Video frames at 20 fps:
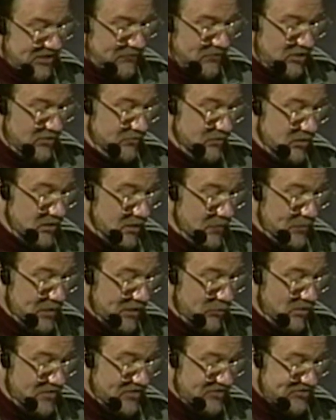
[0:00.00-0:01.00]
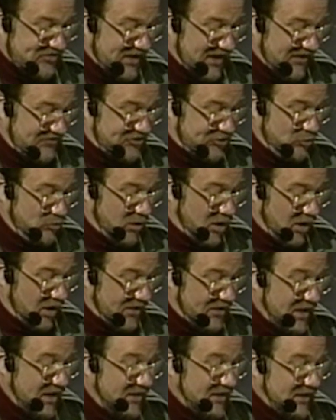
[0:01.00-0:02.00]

I'm going to pick one that's not too hard.